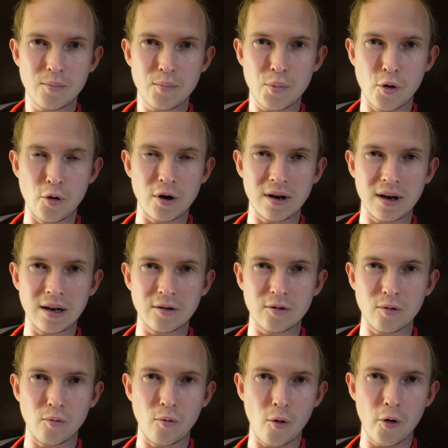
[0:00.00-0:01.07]
put it
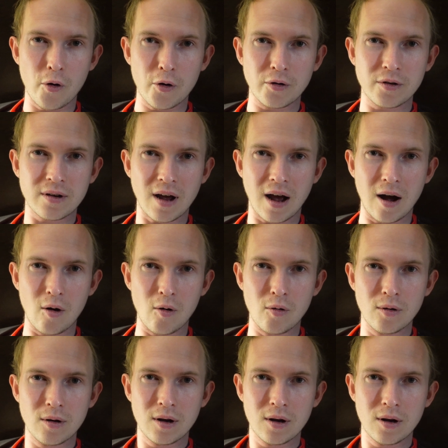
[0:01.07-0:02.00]
into words how